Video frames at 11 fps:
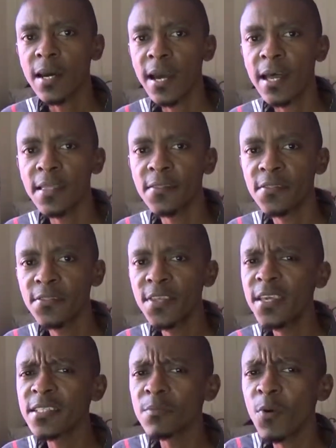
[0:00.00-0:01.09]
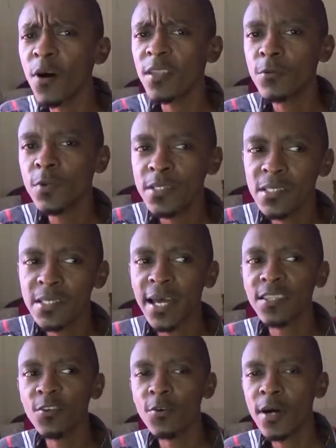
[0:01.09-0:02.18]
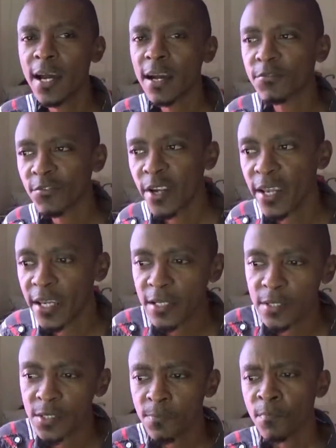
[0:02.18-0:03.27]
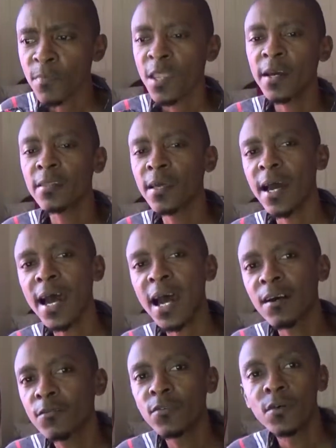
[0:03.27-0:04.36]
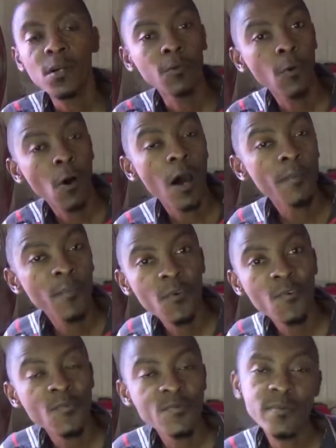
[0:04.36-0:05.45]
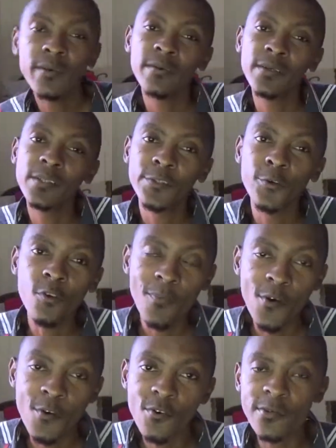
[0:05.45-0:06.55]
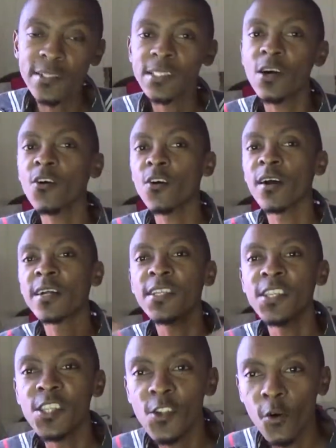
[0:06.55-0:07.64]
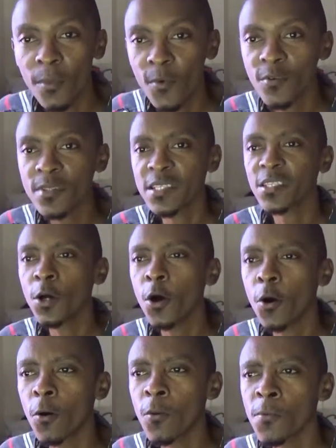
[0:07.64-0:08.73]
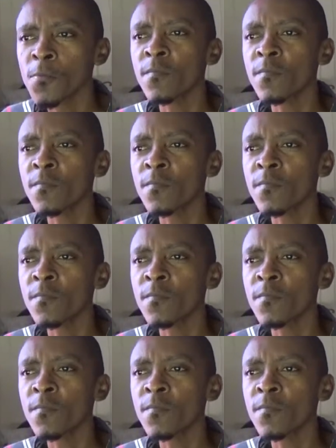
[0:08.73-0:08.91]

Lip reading: and these smaller ones that don't have rings either have 1 moon, 2 moons, or no moons at all?